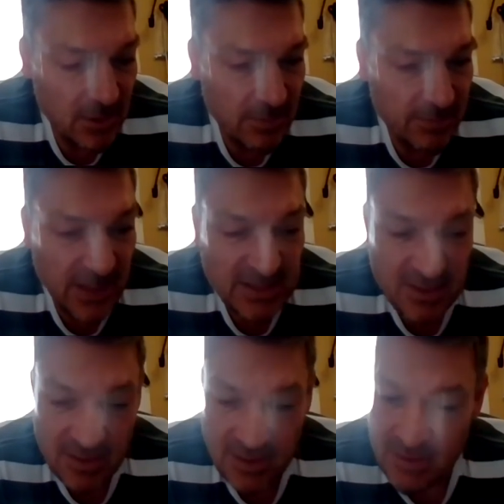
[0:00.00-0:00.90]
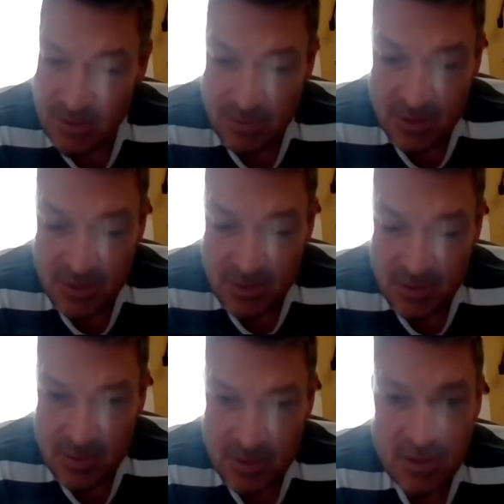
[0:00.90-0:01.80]
Basically, she was a
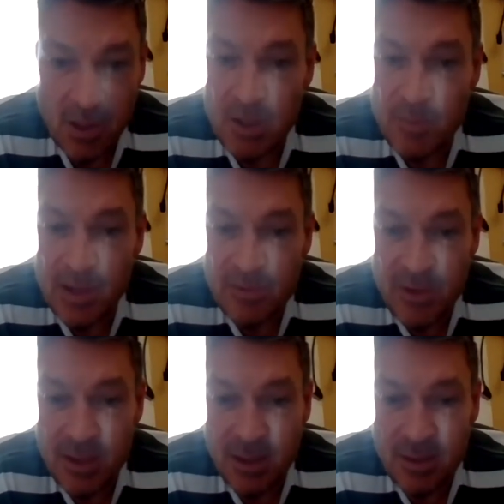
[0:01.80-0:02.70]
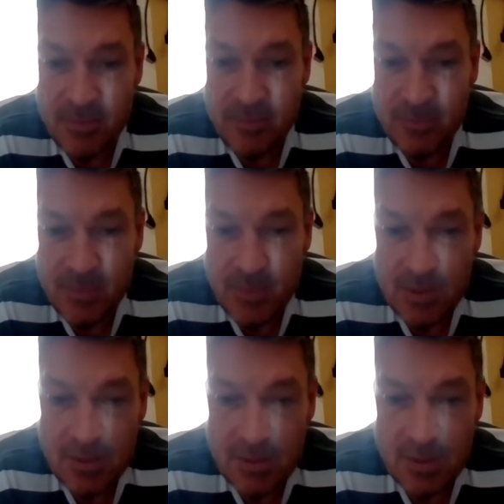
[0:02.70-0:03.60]
psychopath, really.
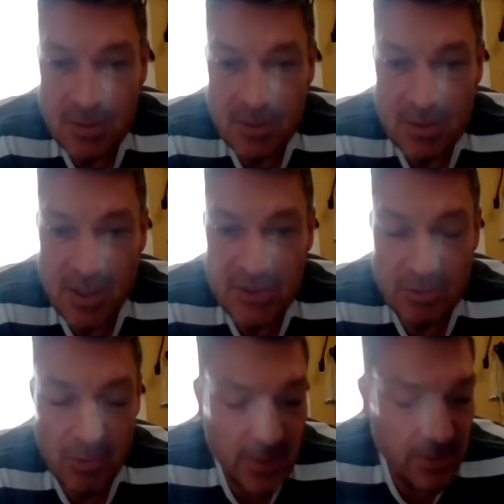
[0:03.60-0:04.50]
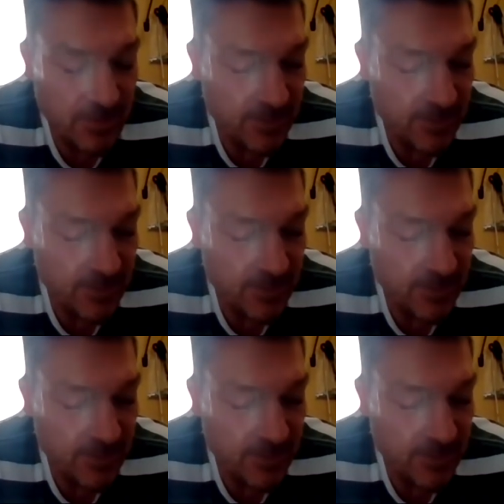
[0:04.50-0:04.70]
She's a crazy woman.